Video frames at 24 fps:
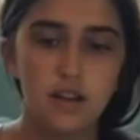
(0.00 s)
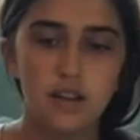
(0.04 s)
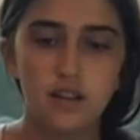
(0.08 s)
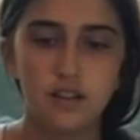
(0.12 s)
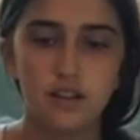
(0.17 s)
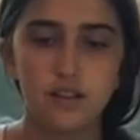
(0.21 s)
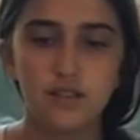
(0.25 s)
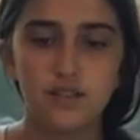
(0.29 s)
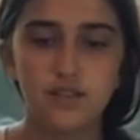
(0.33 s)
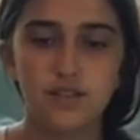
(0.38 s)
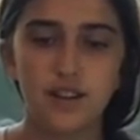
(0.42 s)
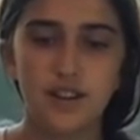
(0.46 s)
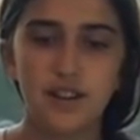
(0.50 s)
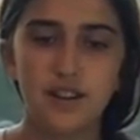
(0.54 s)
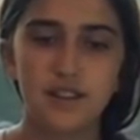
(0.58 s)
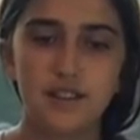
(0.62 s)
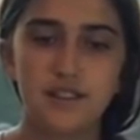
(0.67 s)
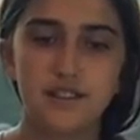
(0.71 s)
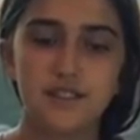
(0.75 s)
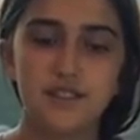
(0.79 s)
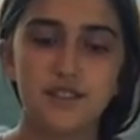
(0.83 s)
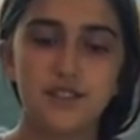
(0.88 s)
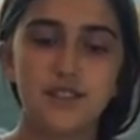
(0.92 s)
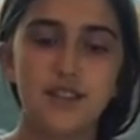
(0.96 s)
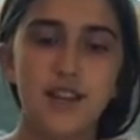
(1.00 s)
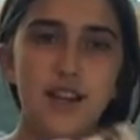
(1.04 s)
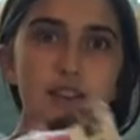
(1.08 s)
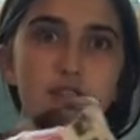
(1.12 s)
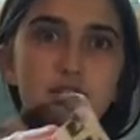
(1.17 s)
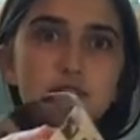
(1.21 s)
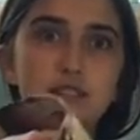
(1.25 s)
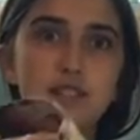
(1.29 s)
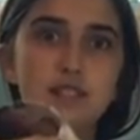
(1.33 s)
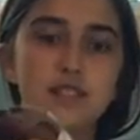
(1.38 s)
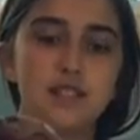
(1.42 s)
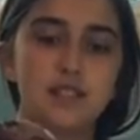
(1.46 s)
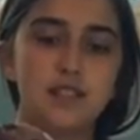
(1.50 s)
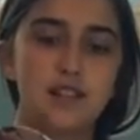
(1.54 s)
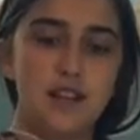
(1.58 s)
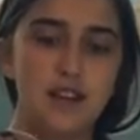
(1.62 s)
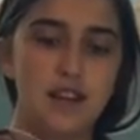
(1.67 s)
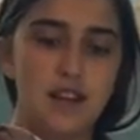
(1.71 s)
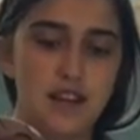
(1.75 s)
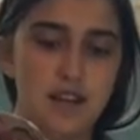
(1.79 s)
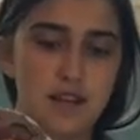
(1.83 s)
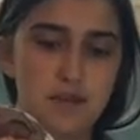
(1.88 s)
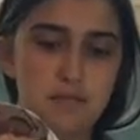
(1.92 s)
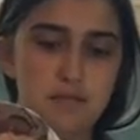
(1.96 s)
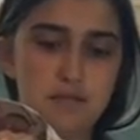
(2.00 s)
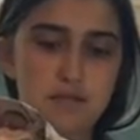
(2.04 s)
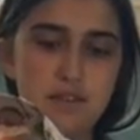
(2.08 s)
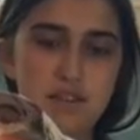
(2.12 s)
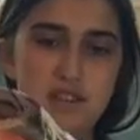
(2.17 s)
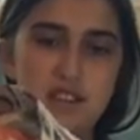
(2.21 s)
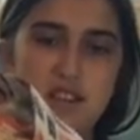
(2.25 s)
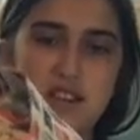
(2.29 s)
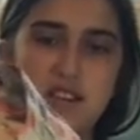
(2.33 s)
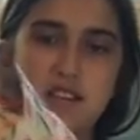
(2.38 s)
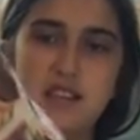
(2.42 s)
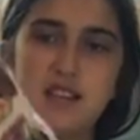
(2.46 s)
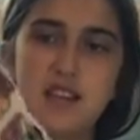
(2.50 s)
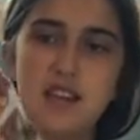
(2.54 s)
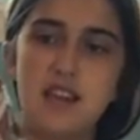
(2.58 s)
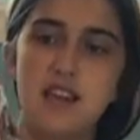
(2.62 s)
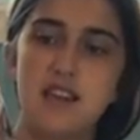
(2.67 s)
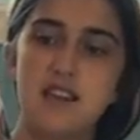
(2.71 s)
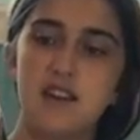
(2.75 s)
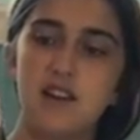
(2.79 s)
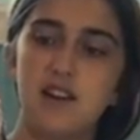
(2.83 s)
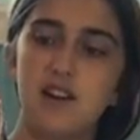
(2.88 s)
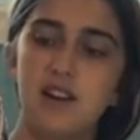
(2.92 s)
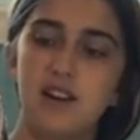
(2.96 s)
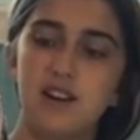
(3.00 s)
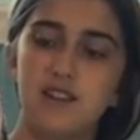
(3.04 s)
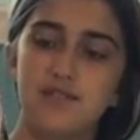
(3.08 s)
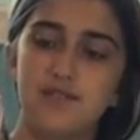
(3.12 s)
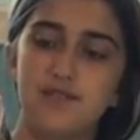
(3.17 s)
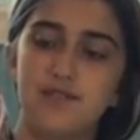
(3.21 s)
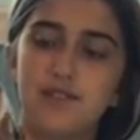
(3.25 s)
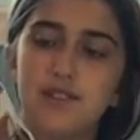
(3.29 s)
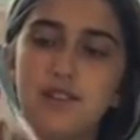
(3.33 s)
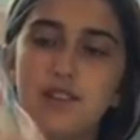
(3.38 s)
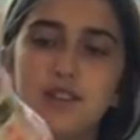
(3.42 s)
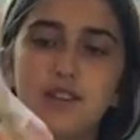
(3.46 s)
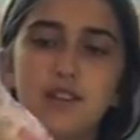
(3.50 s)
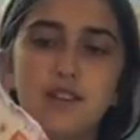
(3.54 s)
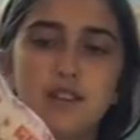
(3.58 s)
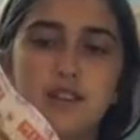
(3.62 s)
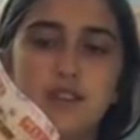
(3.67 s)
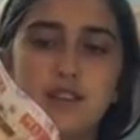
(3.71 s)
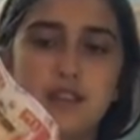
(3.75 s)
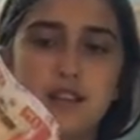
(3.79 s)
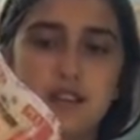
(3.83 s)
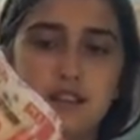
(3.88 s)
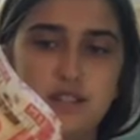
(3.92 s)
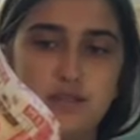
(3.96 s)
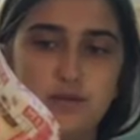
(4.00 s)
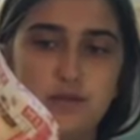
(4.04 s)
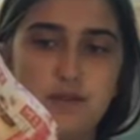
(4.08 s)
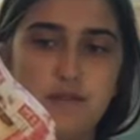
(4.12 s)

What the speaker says: Alright, so now it's time to take off this.